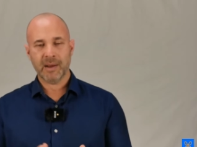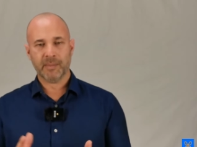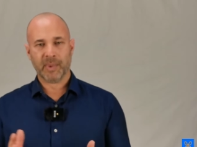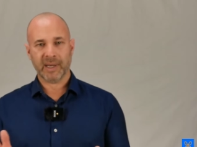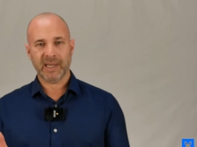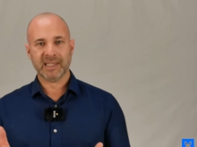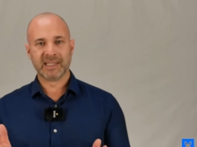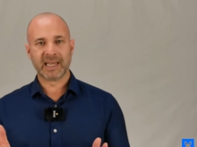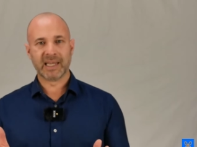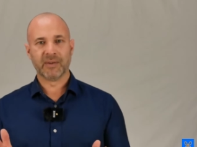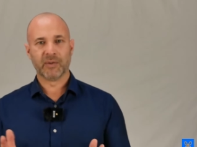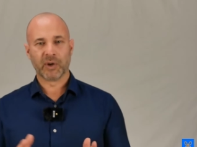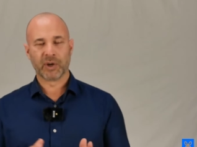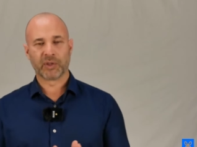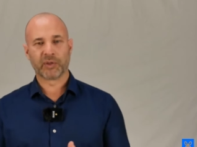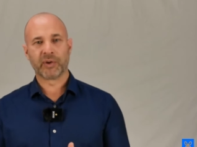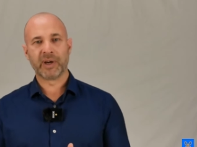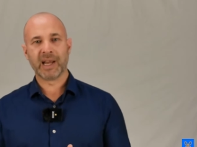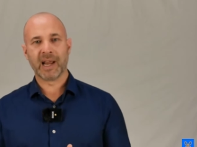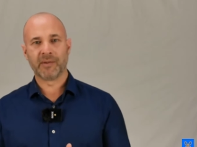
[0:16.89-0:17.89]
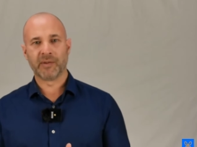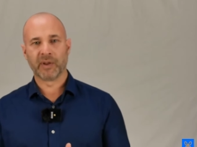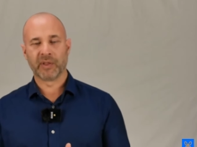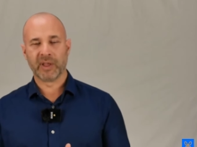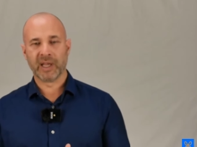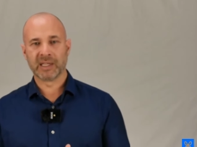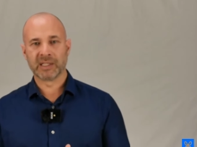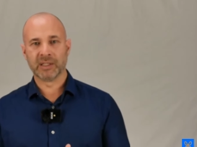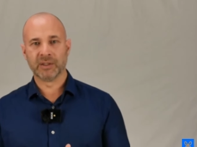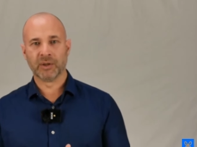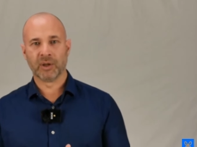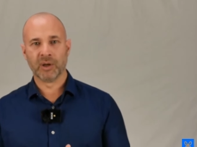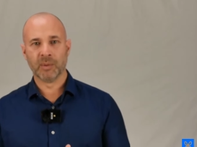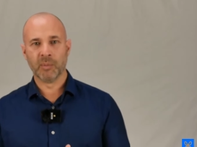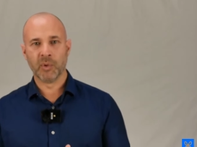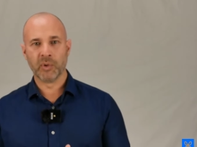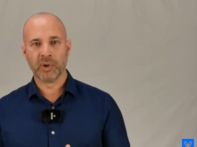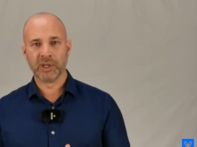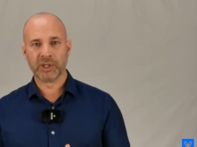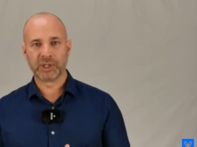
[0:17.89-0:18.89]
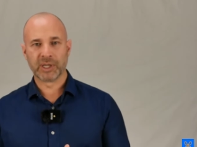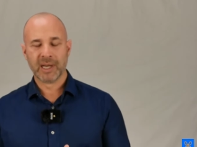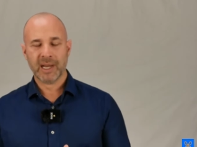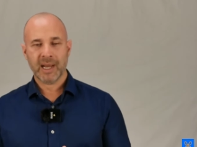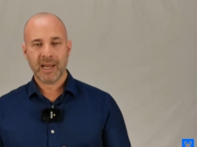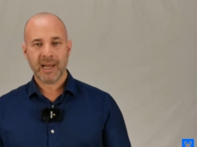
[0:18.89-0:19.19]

But let's say you've got a $300,000 mortgage.